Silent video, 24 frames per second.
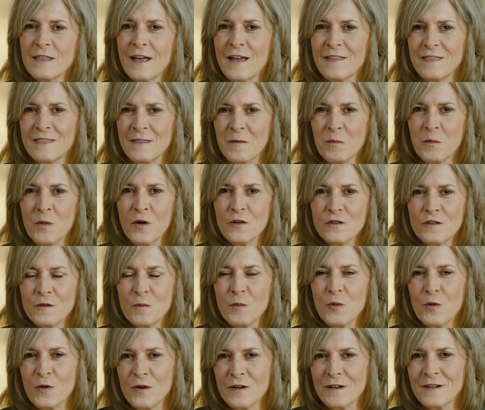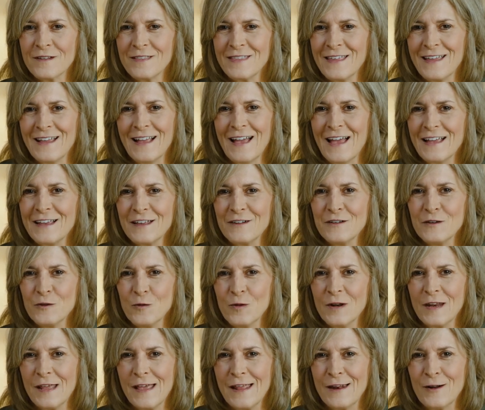that the most important thing I can do
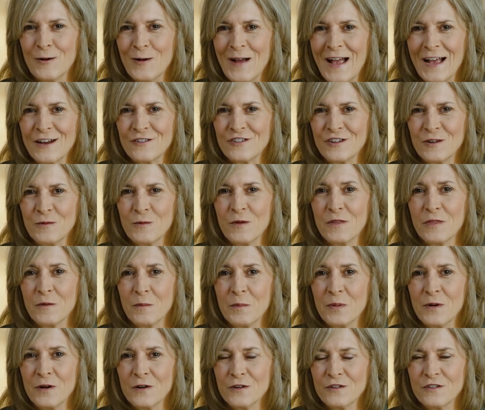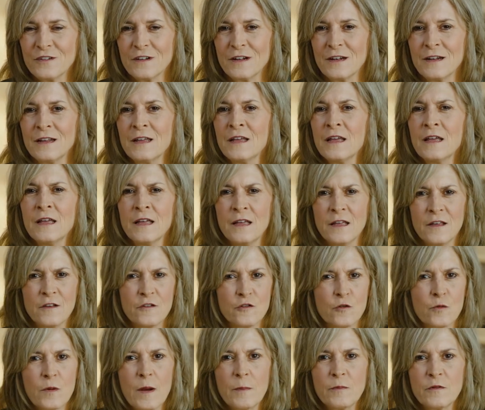in an interaction with a person is
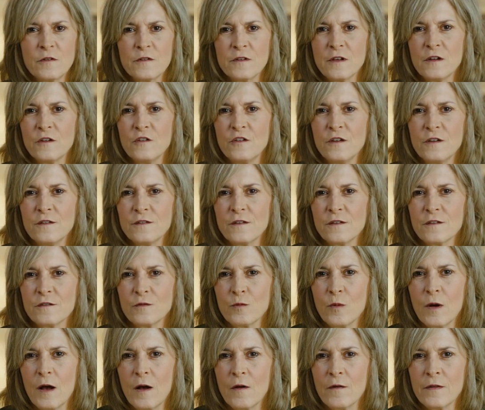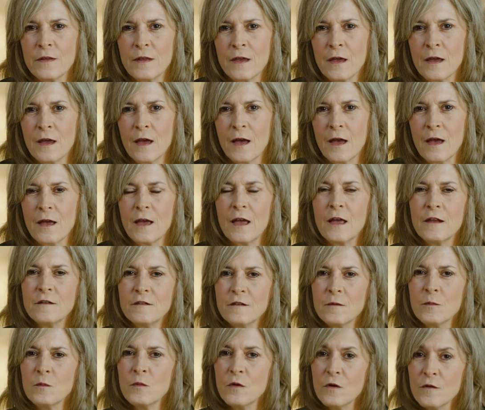to represent Jesus well, and
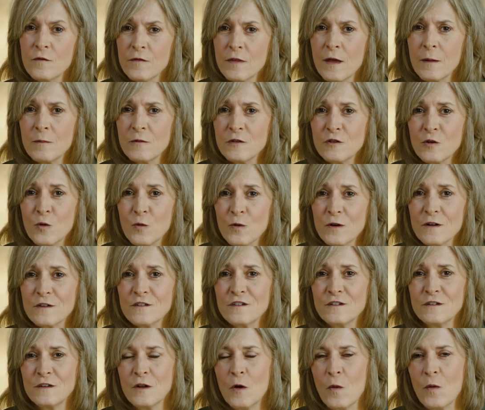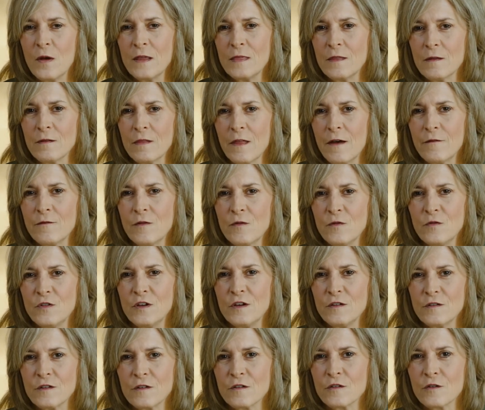to move them towards knowing the love of
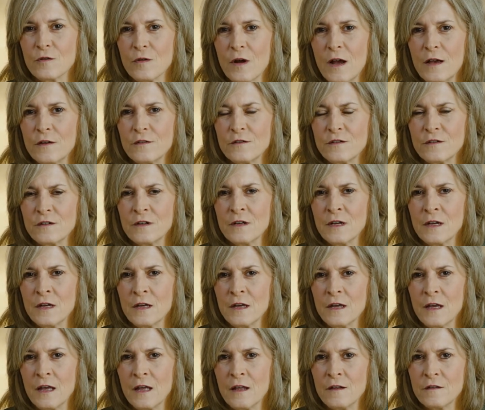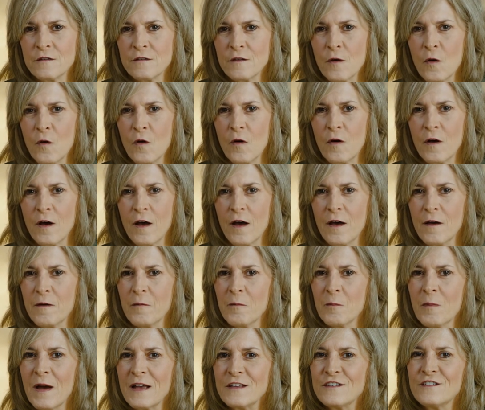Jesus Christ. And so
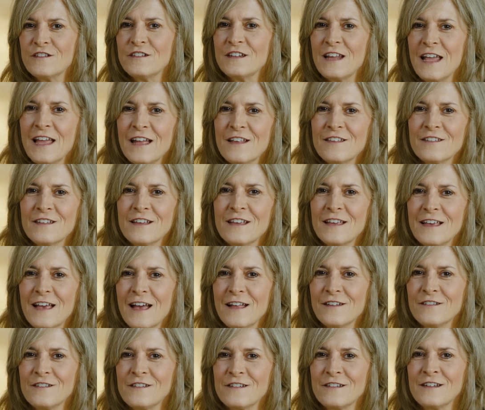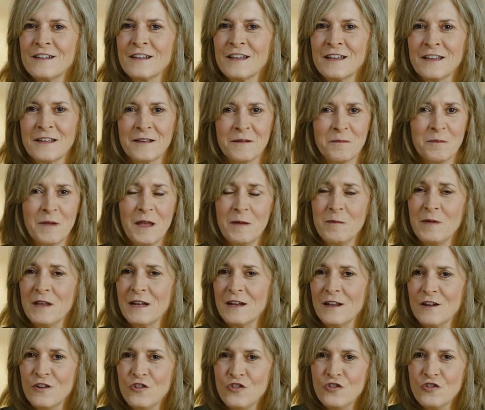my stance against maybe
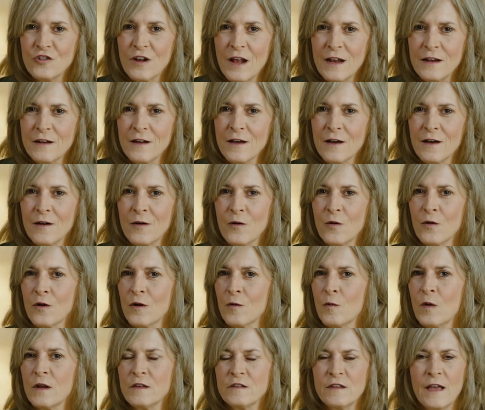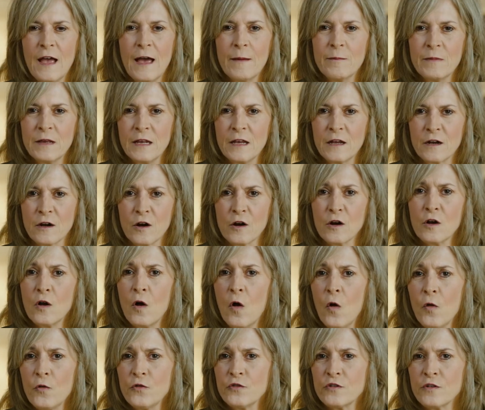an agenda or what's happening in our
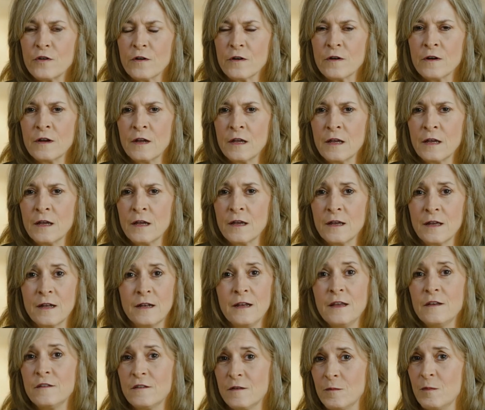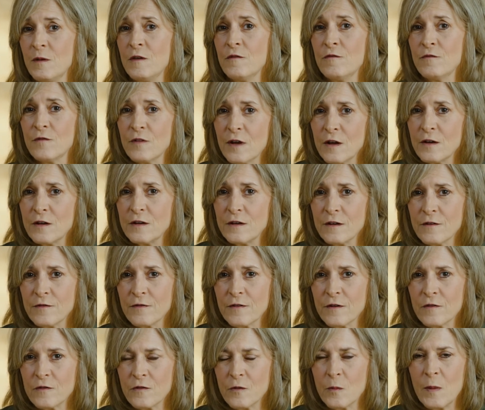culture needs to be very
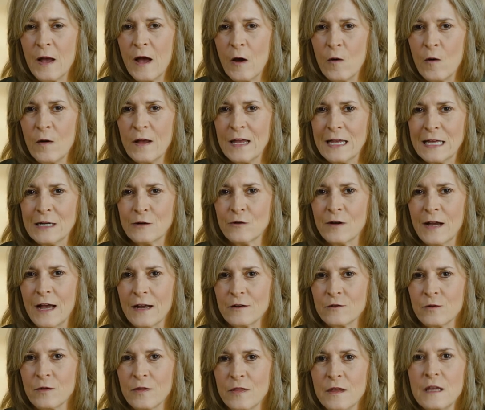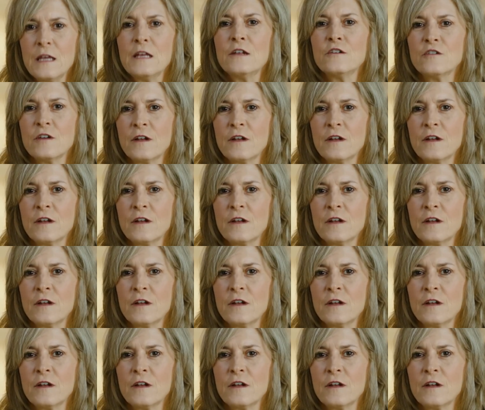different from how I interact with each